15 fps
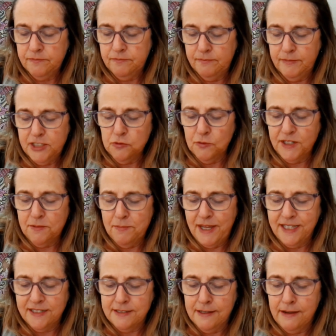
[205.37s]
Mitch wanted to make
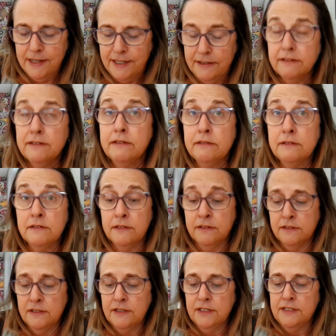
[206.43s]
a sign
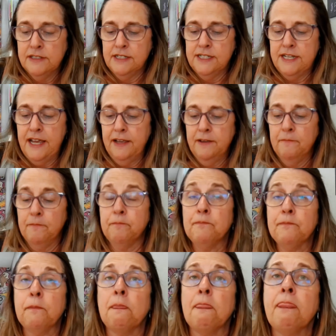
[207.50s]
today.
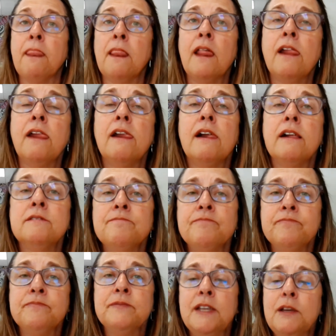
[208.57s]

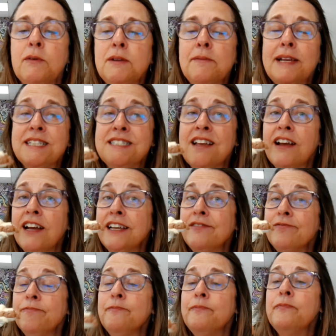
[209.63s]
He wanted to make a sign.
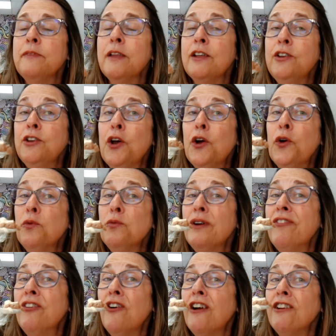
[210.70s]
No
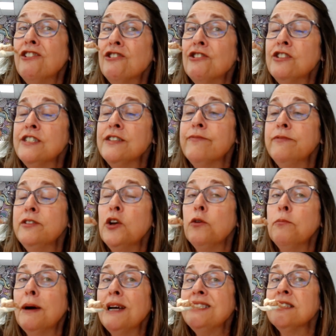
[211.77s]
river otters, no
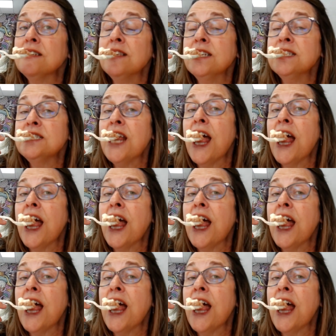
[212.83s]
bicyclists.